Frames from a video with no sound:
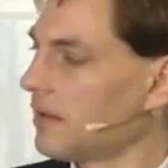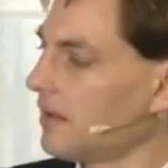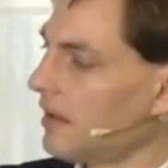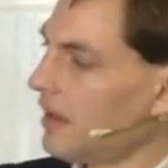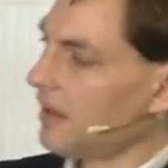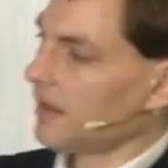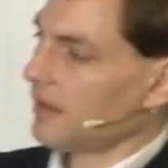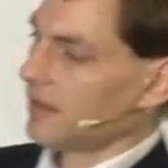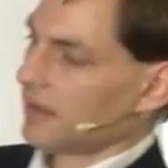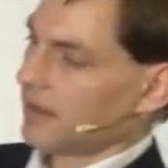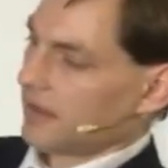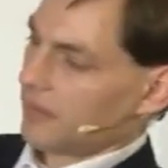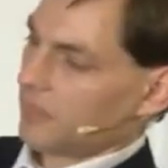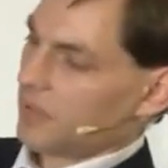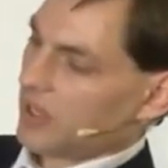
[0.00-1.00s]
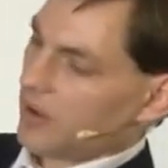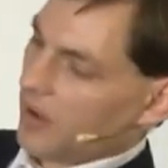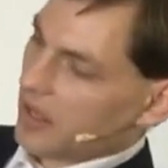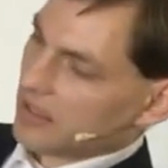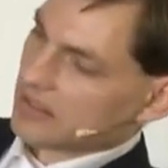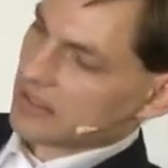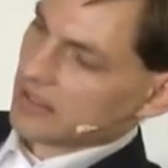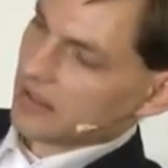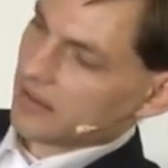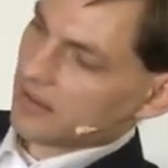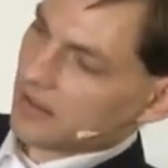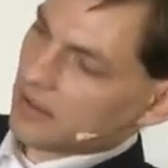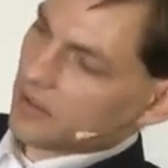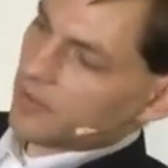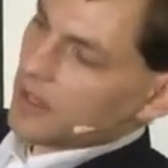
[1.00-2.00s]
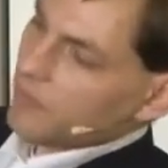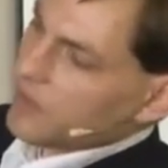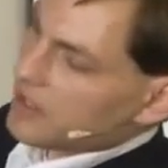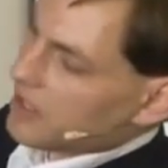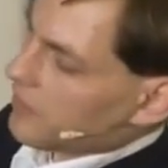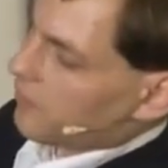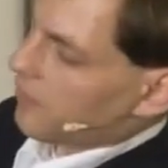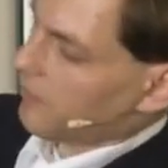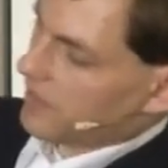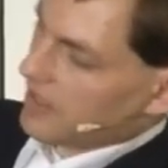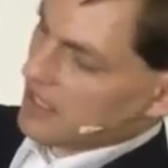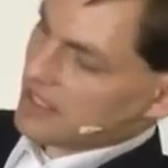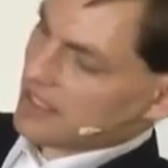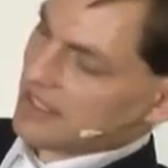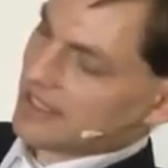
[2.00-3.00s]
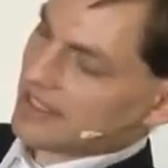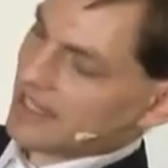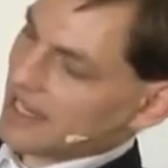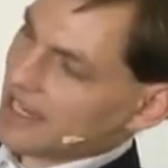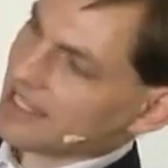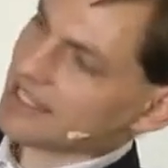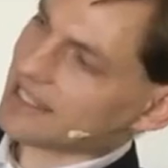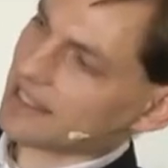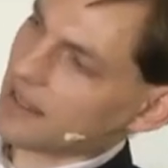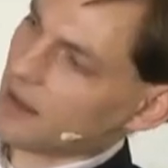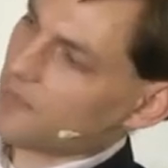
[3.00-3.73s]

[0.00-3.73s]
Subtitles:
Yeah? Because the derivative of this is this.